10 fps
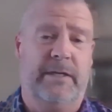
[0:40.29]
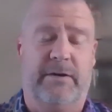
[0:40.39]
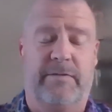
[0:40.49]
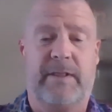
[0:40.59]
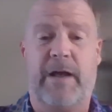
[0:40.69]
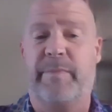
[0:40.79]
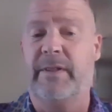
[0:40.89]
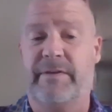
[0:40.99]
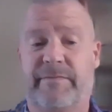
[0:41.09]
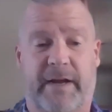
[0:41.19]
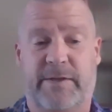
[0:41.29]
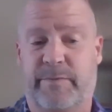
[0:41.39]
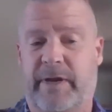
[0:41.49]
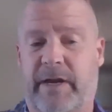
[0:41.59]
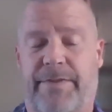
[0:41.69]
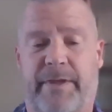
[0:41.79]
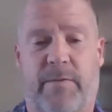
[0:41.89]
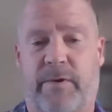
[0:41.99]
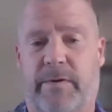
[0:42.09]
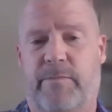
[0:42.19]
cloud billing files we all thought
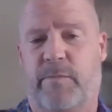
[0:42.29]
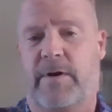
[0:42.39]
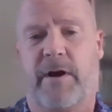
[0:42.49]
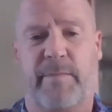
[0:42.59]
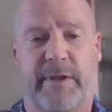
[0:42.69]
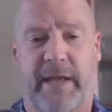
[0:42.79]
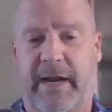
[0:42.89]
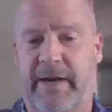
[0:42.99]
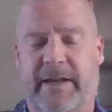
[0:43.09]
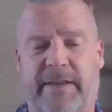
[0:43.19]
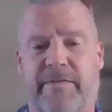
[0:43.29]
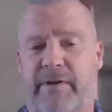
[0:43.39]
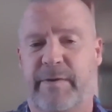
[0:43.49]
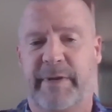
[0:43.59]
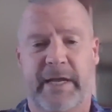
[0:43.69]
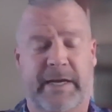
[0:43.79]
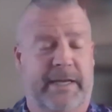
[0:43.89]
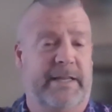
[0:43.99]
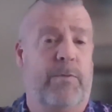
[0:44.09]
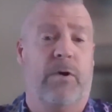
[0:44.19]
were complicated in the very beginning,
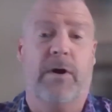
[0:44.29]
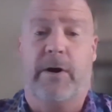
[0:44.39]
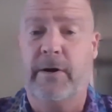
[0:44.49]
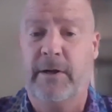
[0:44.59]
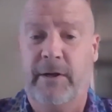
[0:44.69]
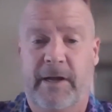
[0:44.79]
and they were.